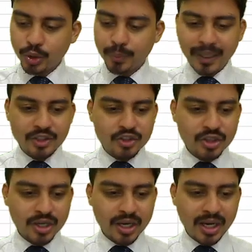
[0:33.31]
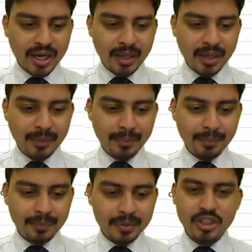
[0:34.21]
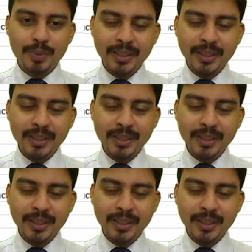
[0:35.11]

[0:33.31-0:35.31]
page up, PGUP,